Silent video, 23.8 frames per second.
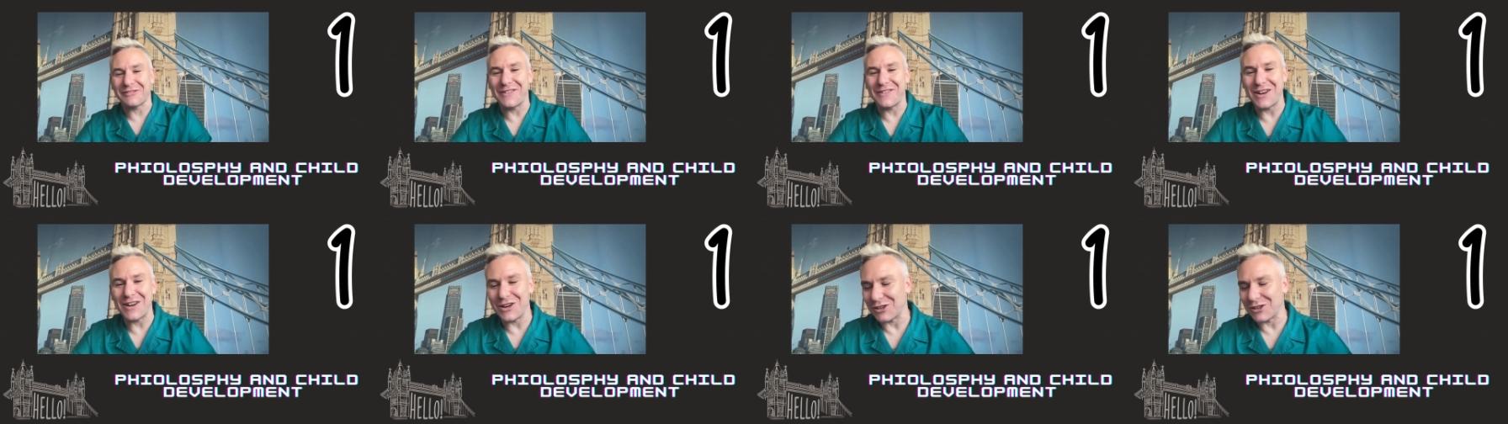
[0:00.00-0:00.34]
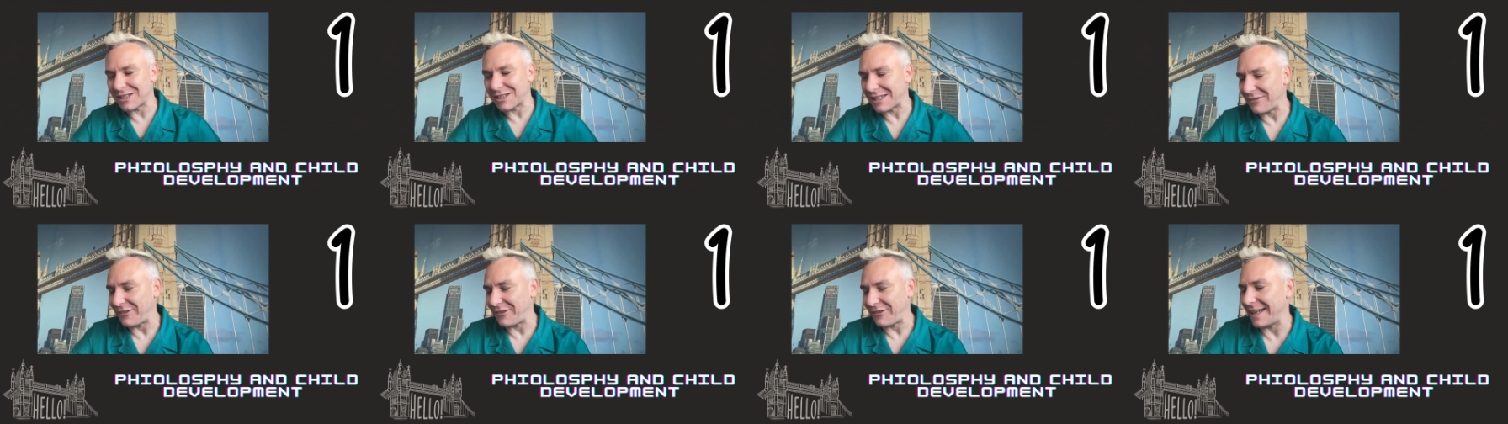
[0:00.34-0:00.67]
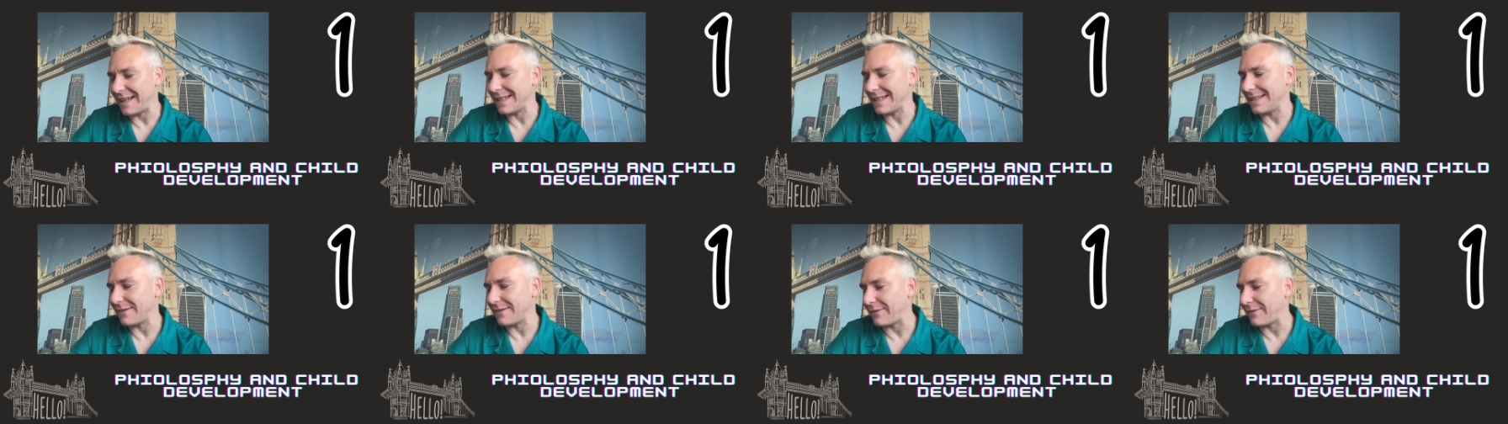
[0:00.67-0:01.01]
philosophy
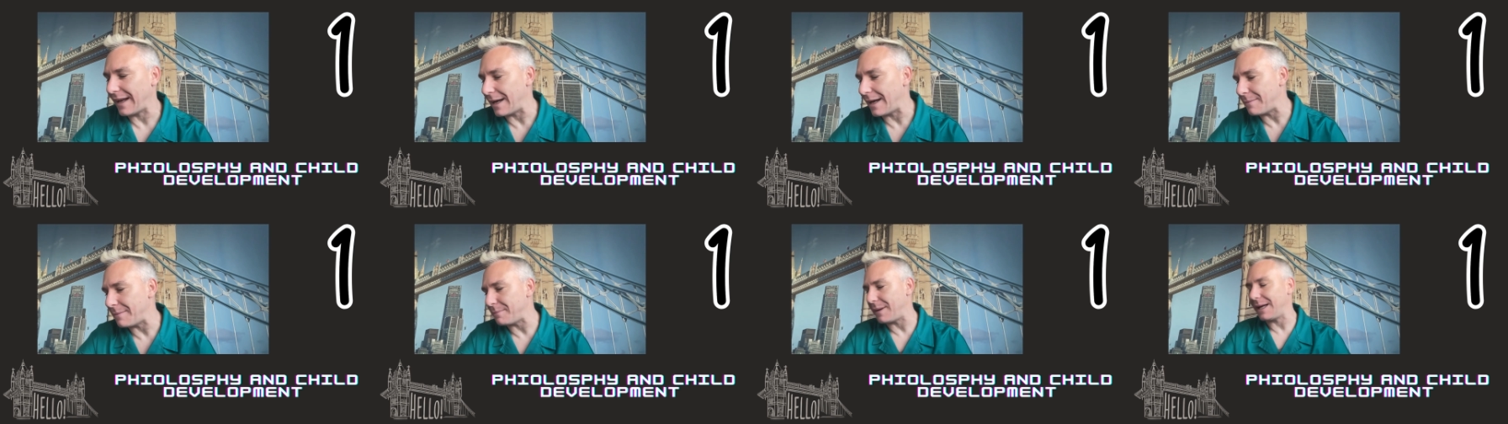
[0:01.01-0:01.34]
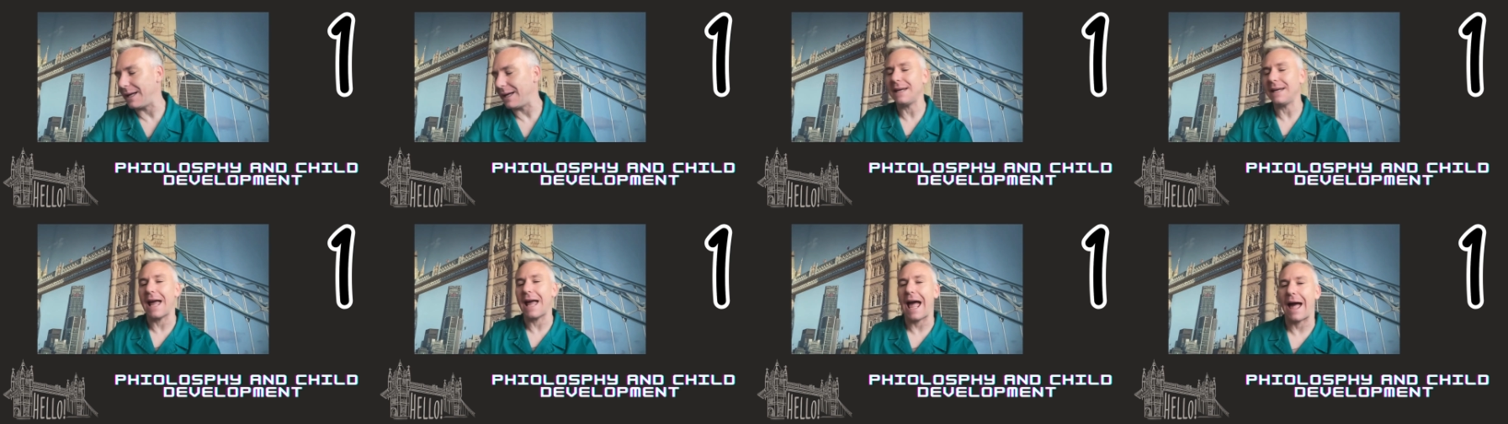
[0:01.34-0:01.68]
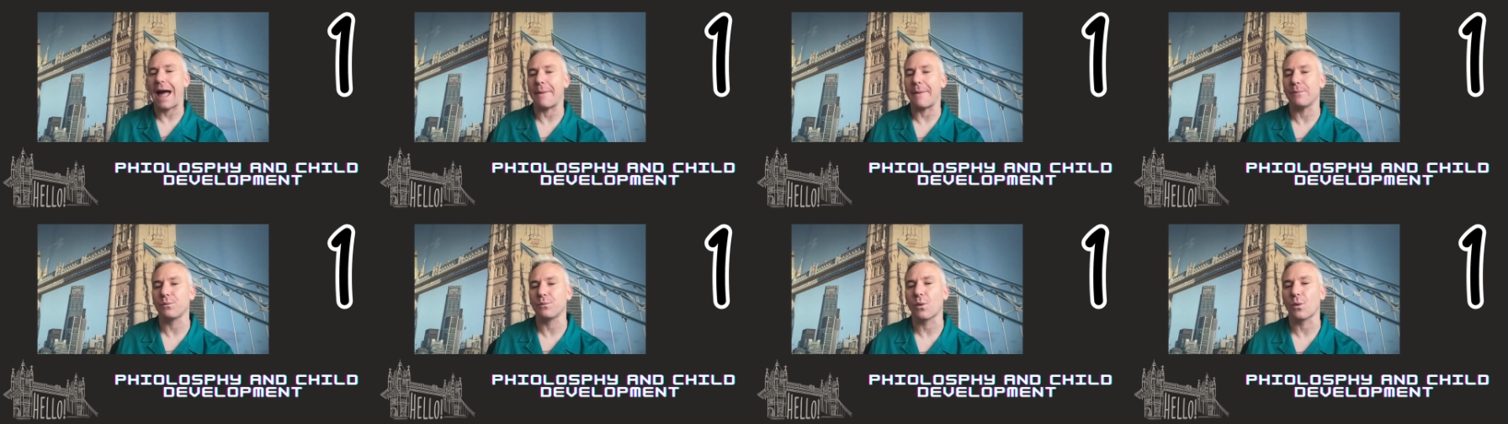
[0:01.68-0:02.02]
and development,
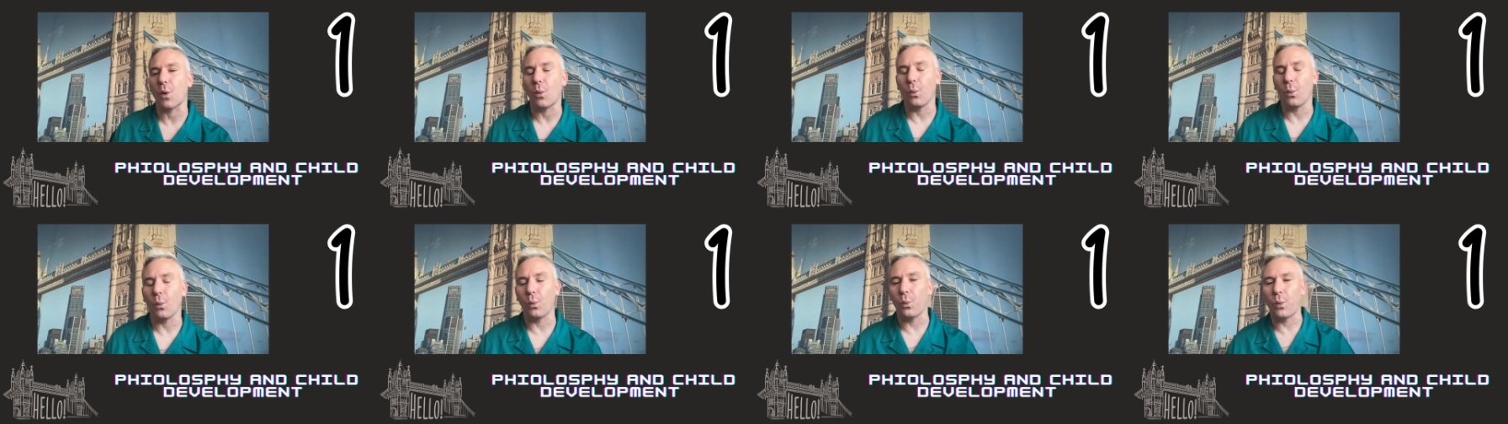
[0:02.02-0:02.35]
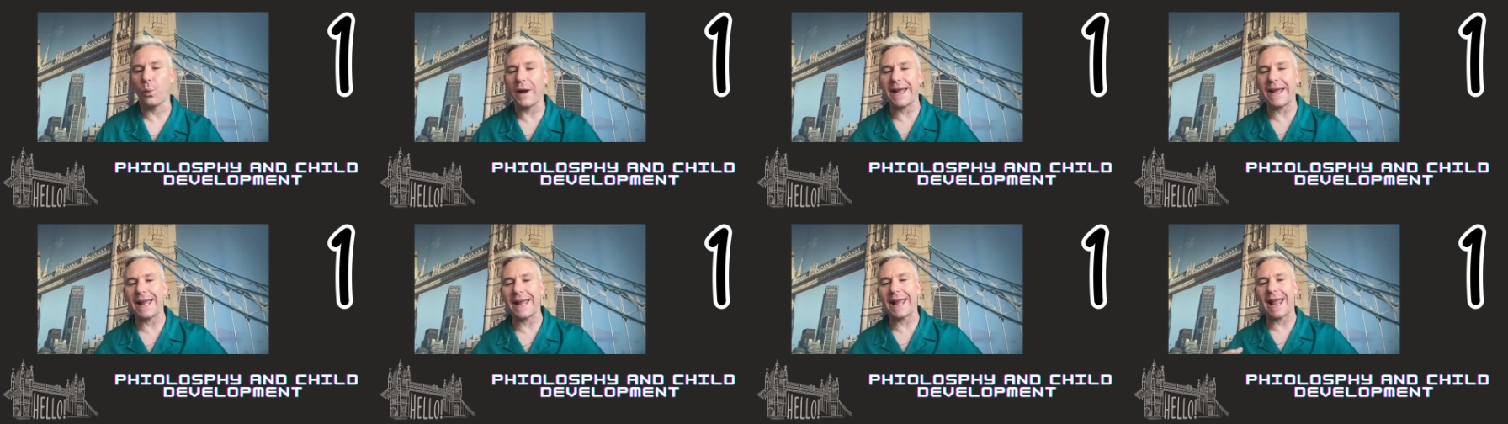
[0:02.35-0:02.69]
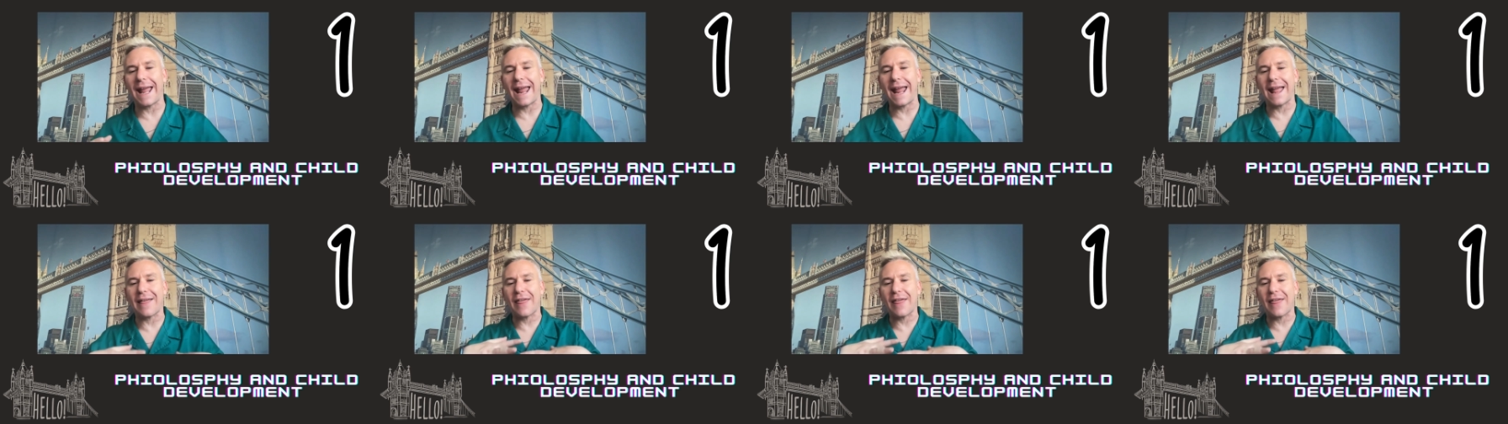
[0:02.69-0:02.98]
and we